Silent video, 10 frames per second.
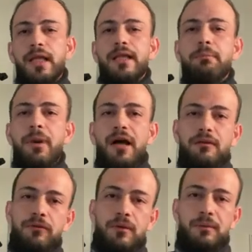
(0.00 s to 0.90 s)
The
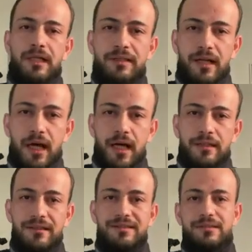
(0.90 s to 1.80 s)

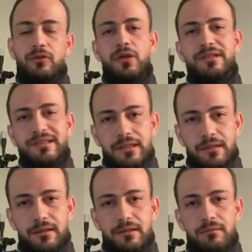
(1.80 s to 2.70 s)
paraformaldehyde is toxic
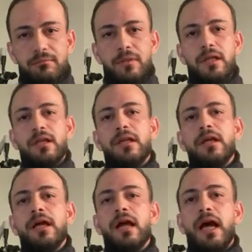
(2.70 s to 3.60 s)

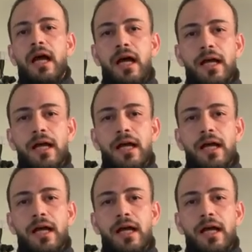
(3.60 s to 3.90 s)
and